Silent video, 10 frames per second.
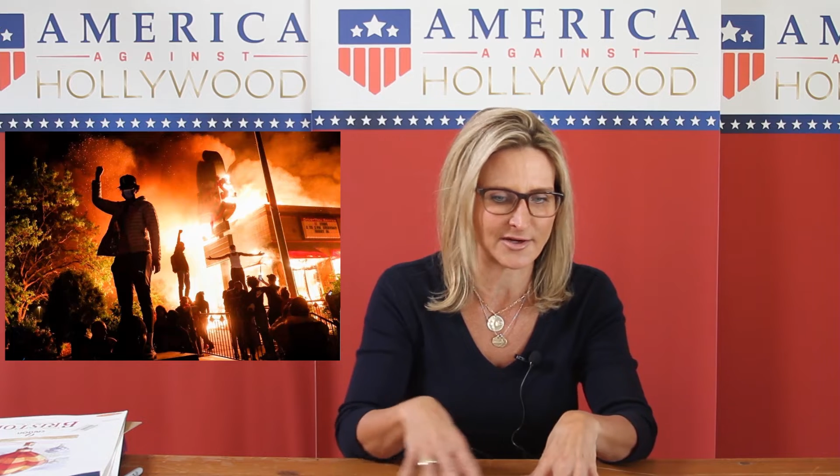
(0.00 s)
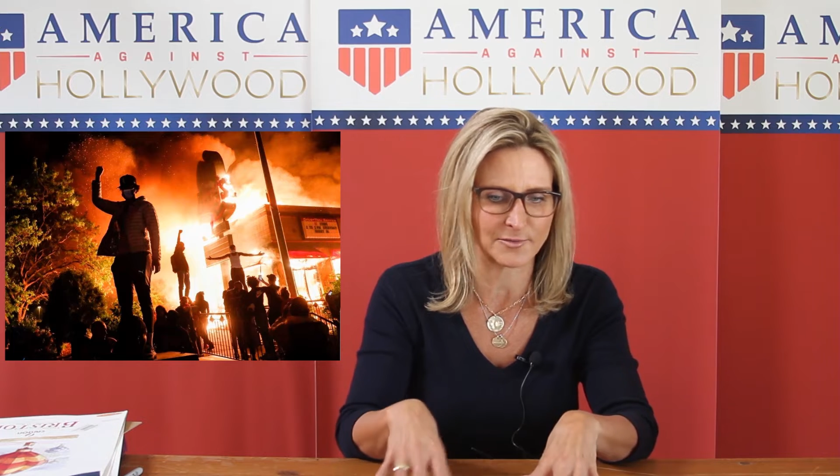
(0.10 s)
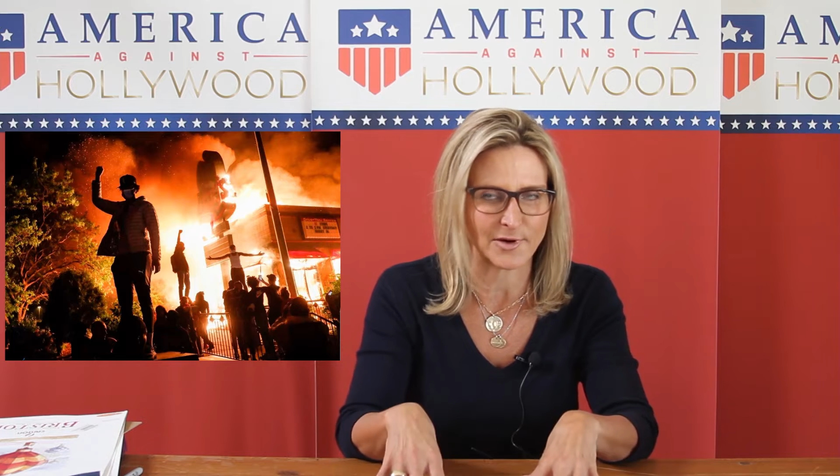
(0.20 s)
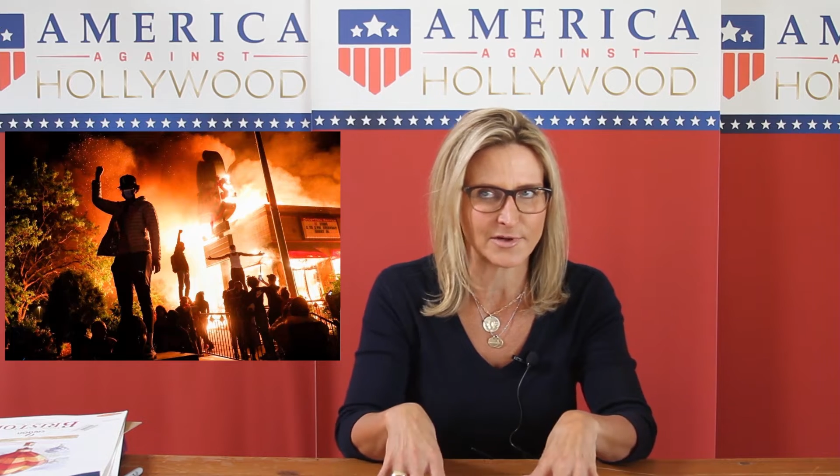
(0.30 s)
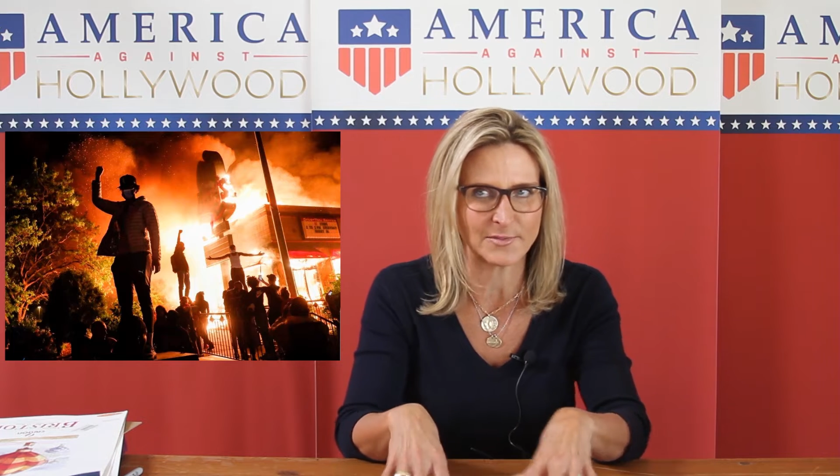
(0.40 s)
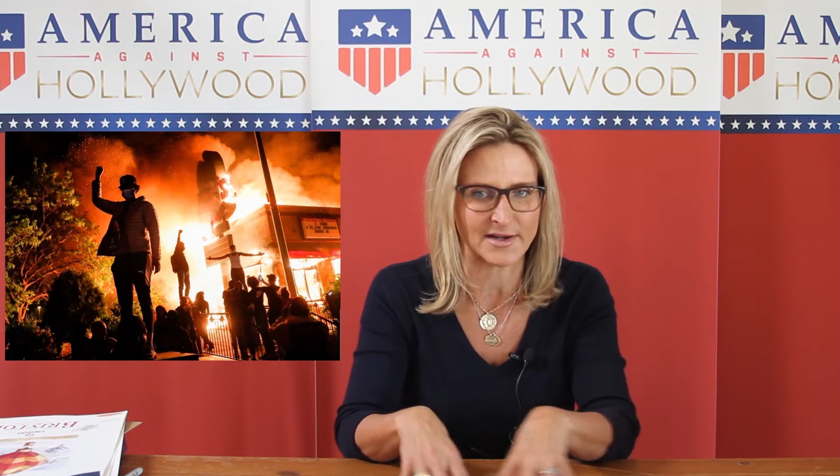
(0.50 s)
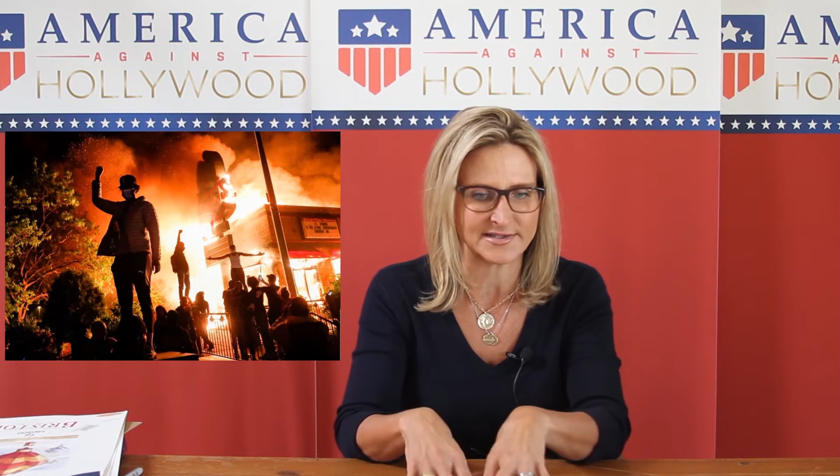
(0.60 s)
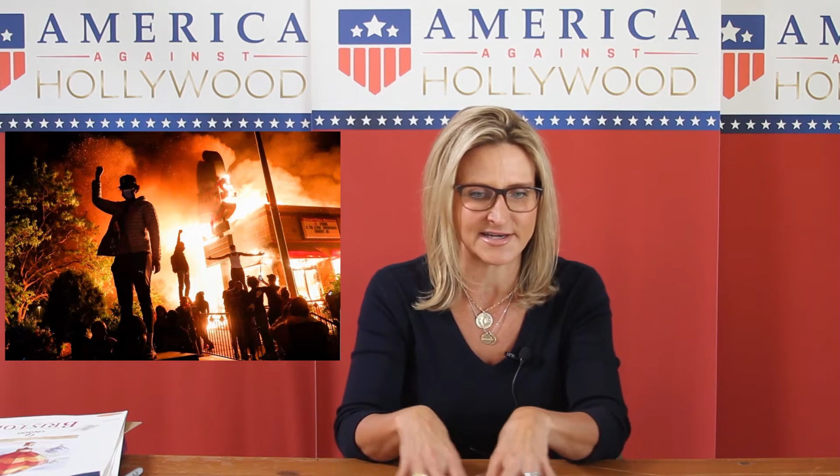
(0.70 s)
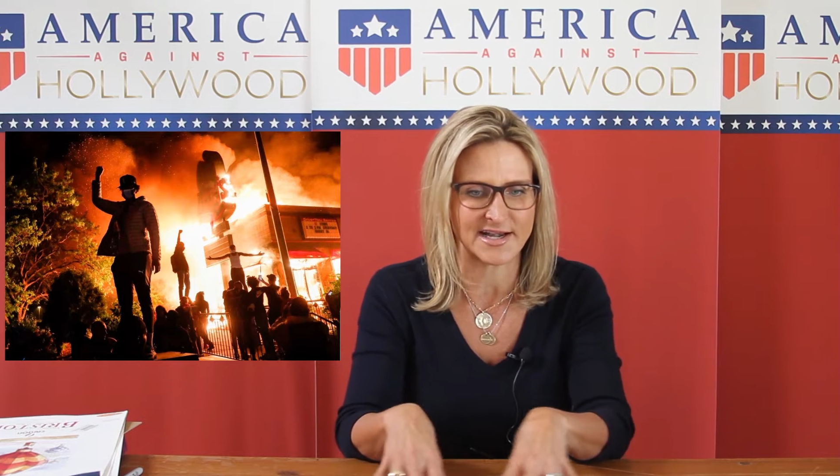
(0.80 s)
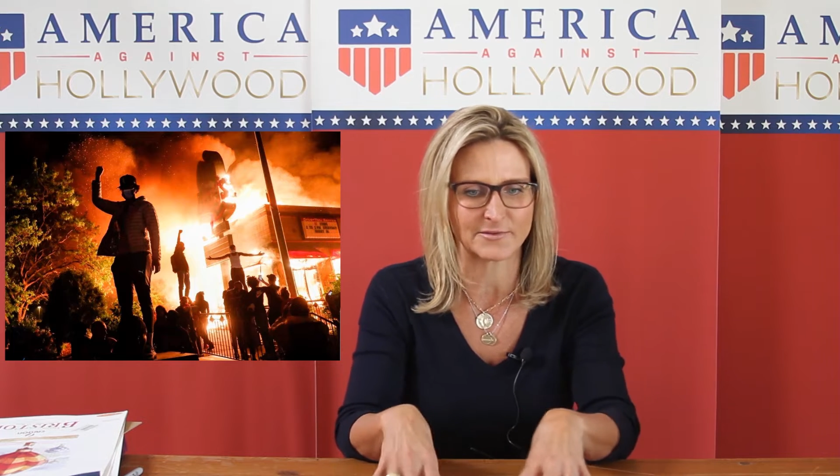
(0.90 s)
corona by
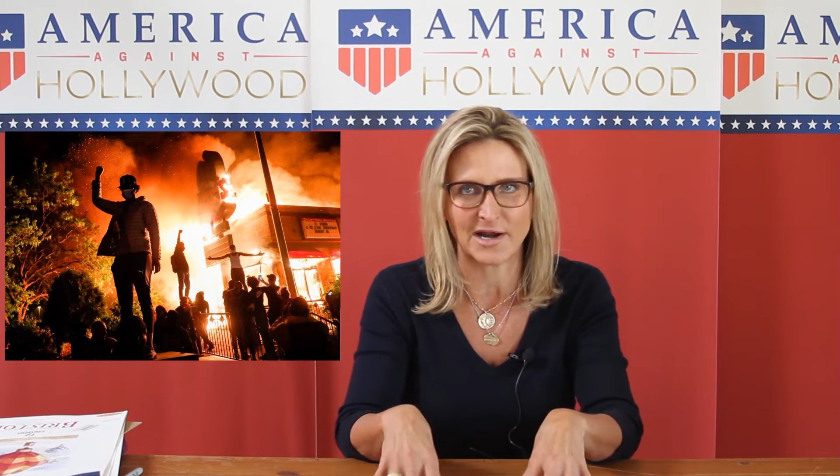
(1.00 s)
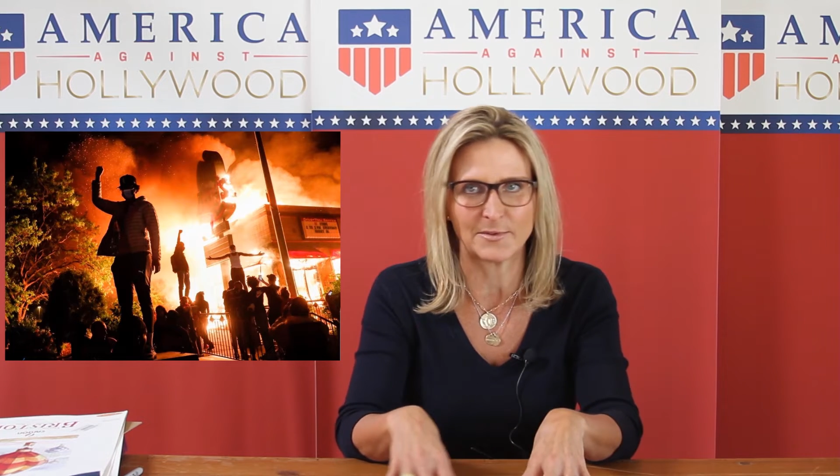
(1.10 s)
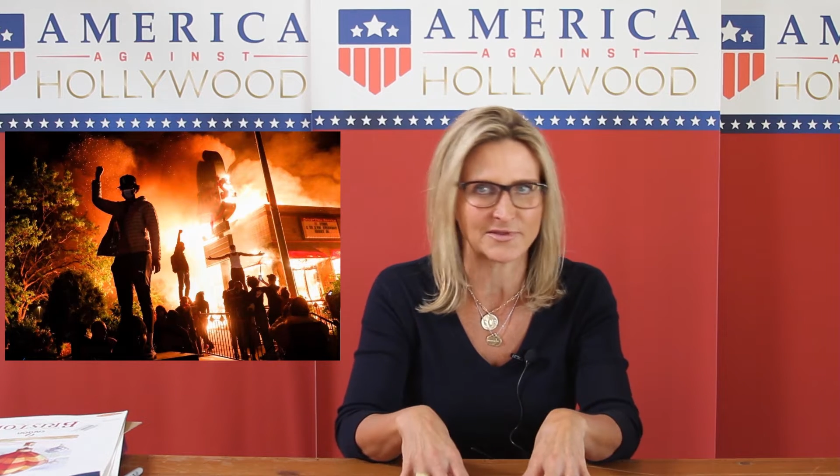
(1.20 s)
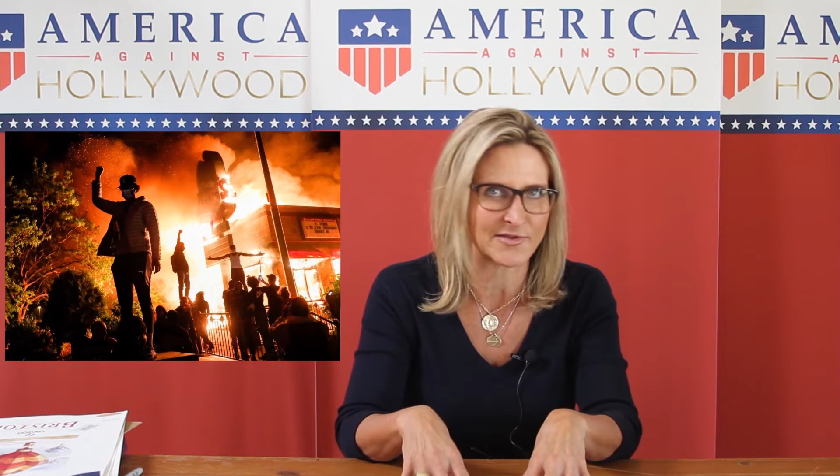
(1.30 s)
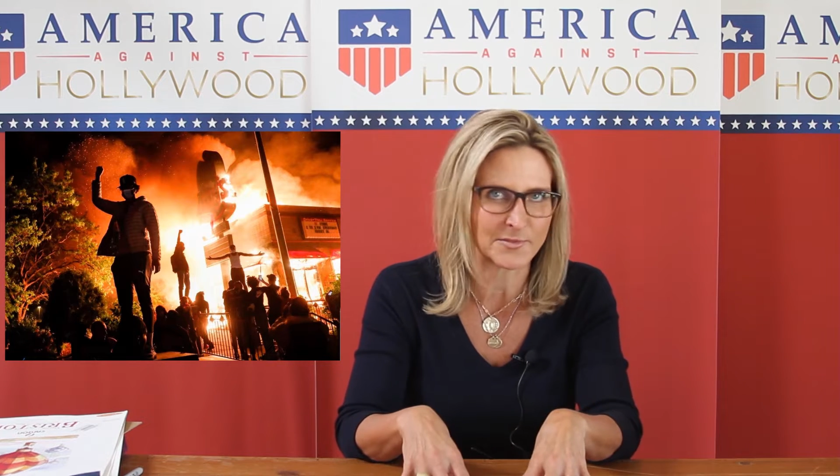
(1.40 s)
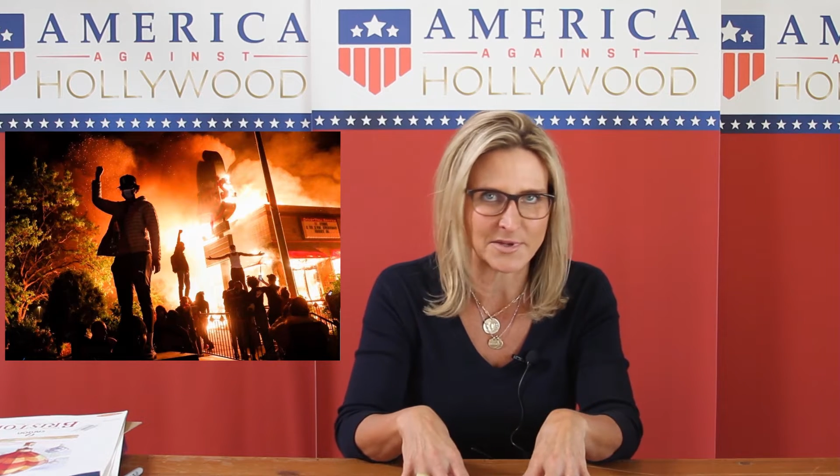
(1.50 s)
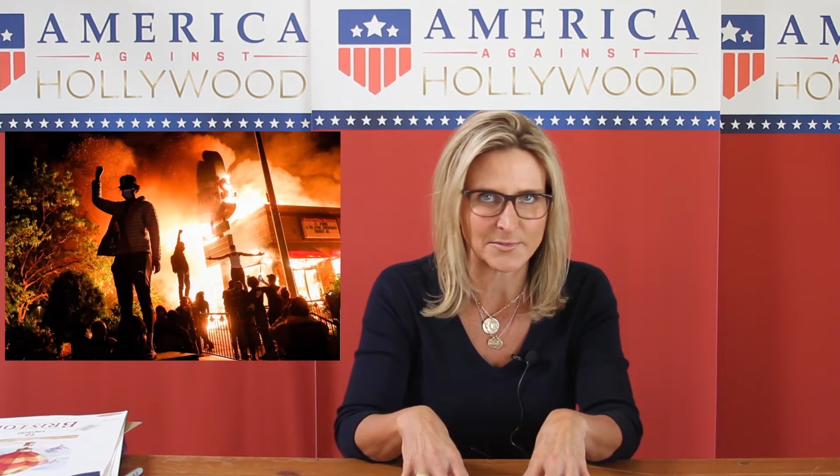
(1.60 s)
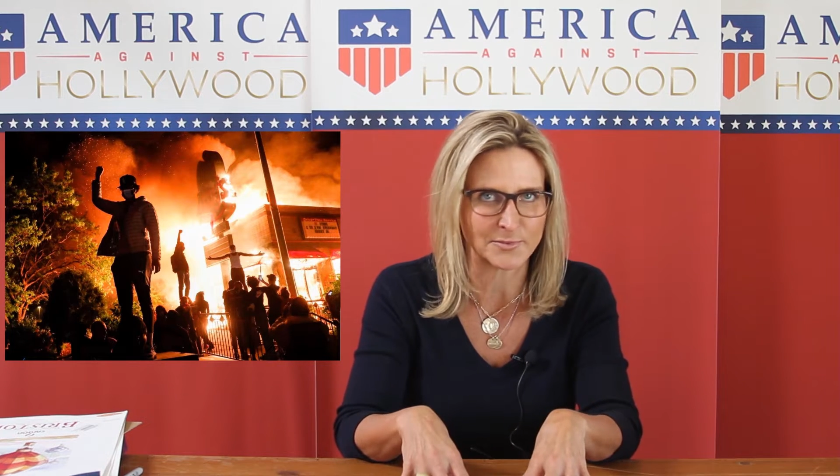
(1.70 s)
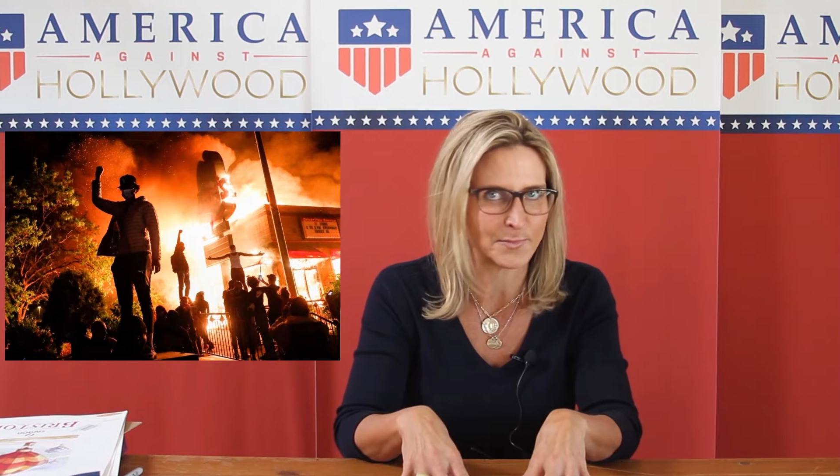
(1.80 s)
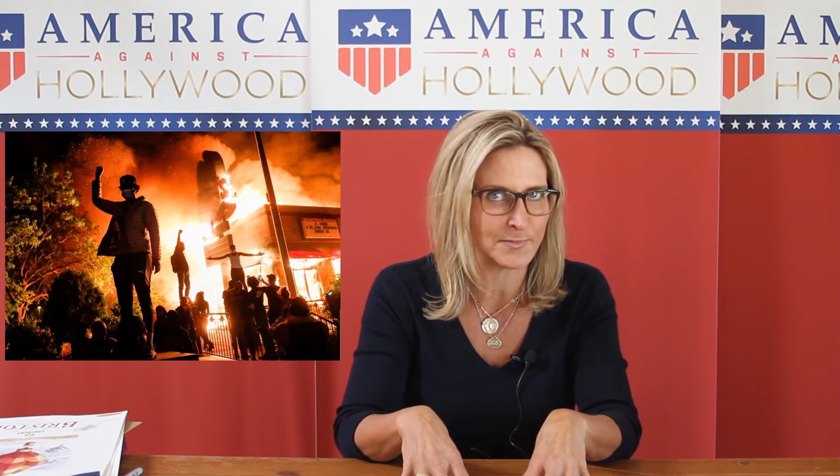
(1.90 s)
standing around with other
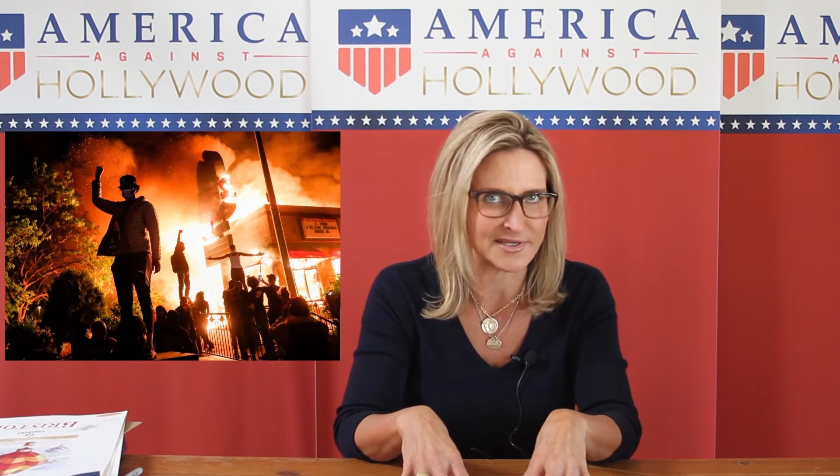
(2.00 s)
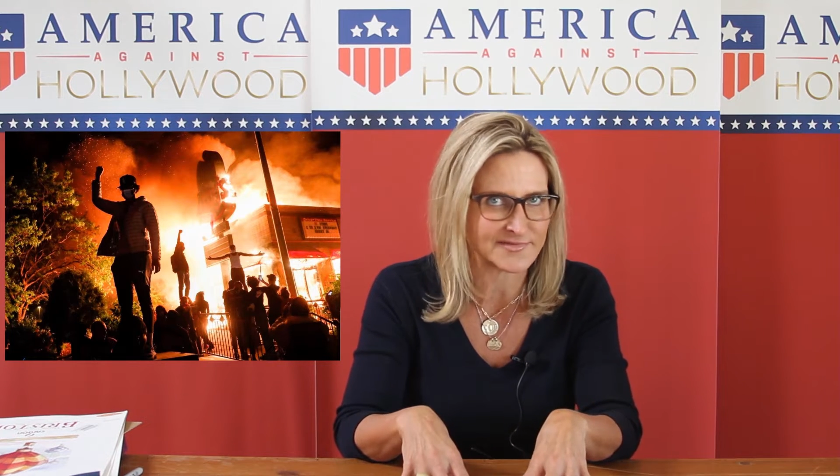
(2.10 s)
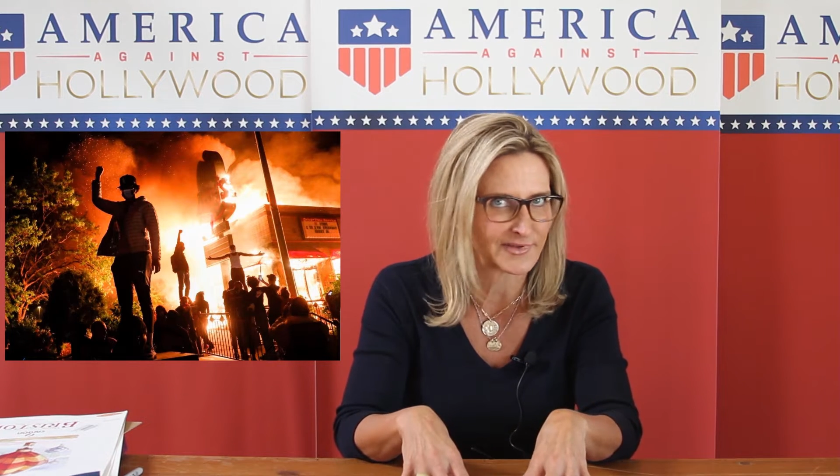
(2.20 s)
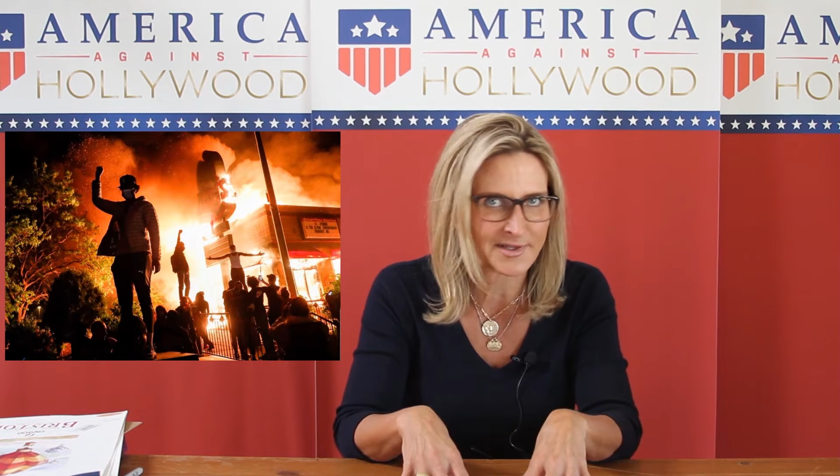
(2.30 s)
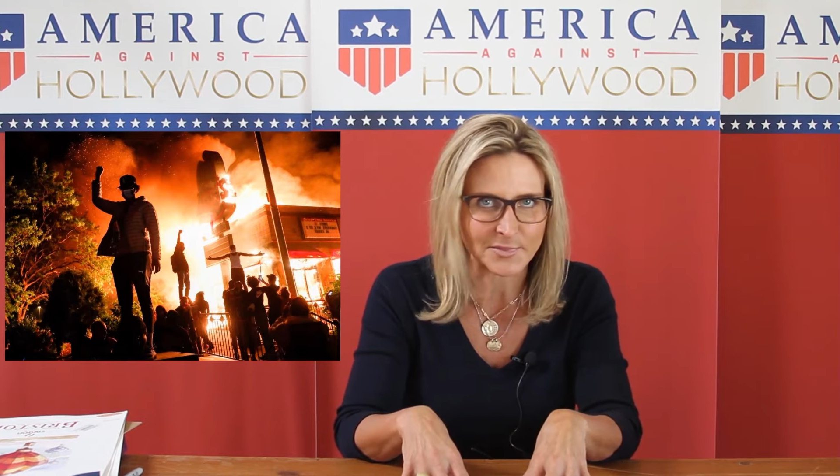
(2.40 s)
people peacefully